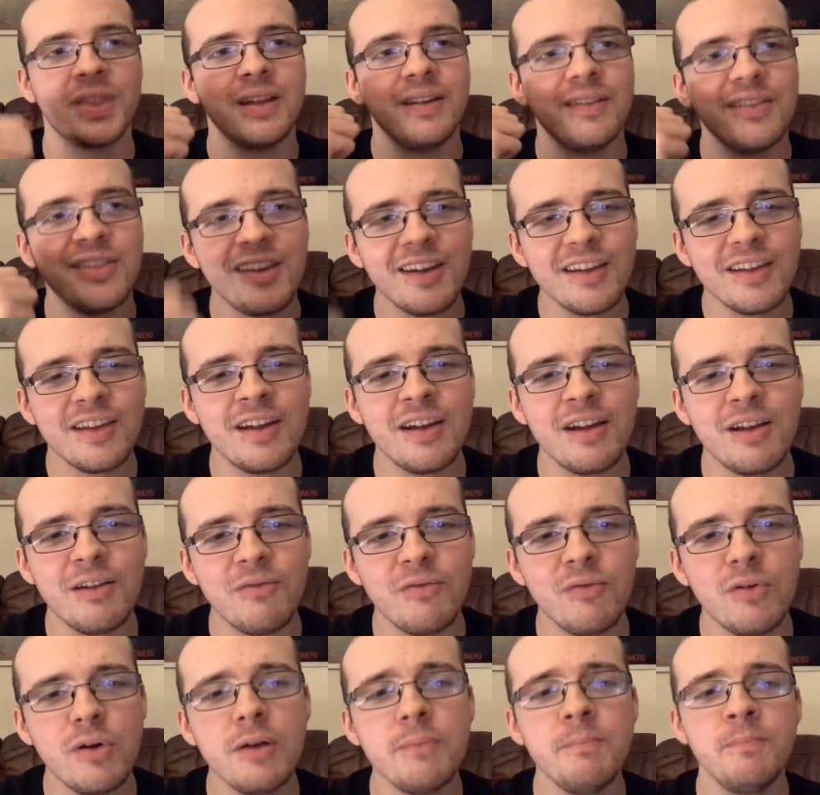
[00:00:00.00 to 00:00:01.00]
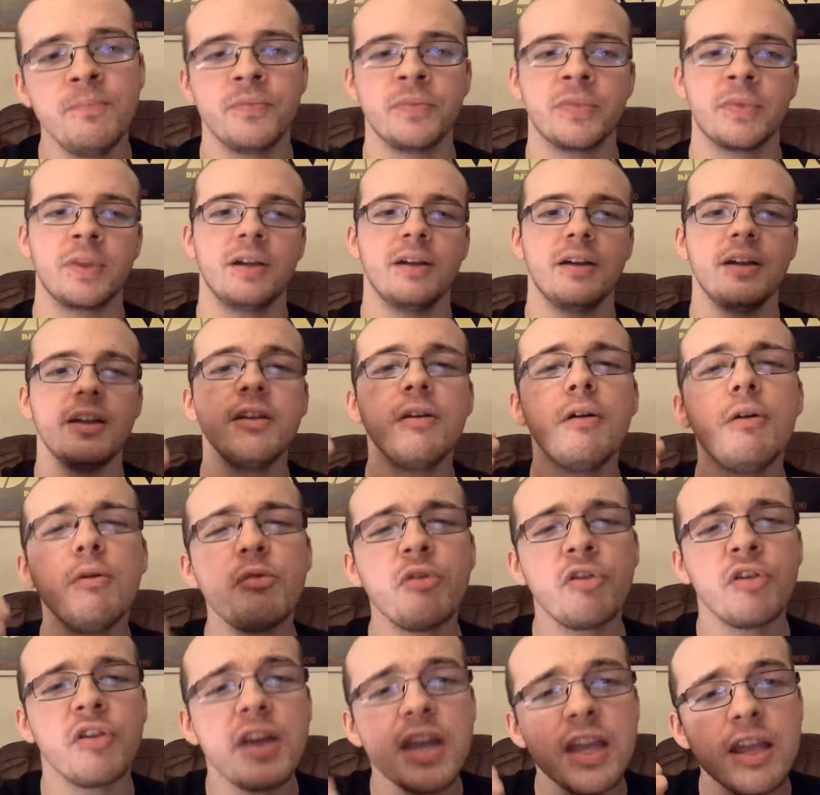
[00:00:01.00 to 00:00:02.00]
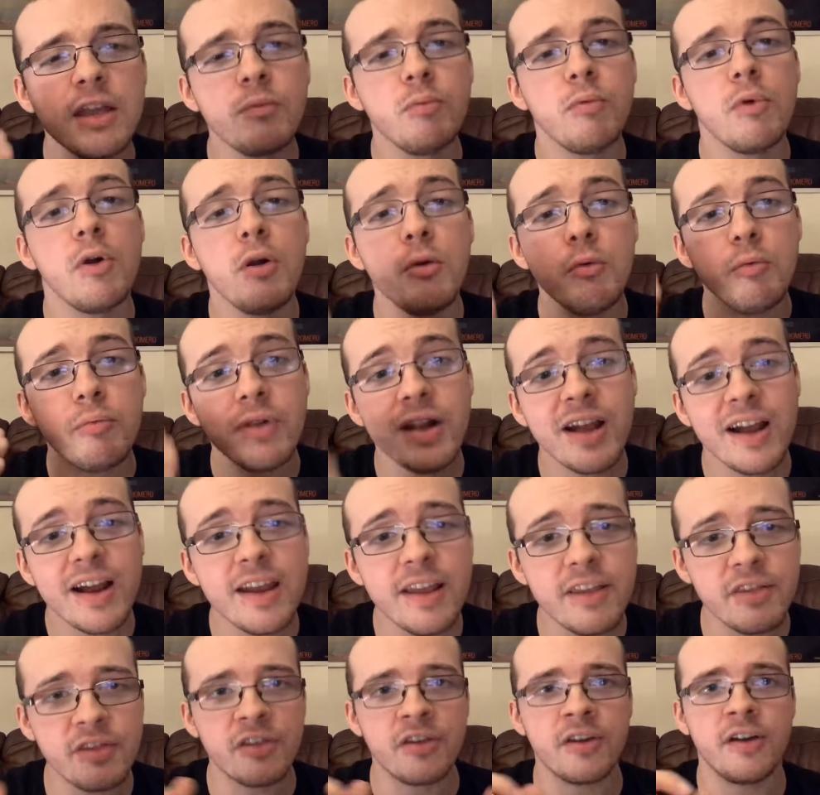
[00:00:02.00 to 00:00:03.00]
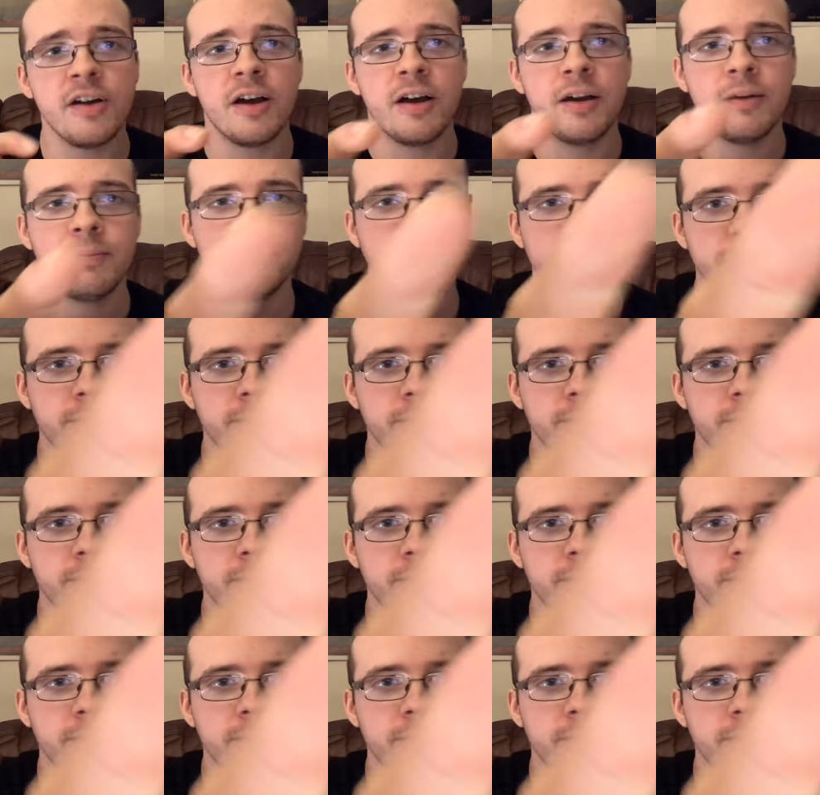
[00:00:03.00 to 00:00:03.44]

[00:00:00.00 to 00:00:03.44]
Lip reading: Take care, everyone. And I'll see you all later.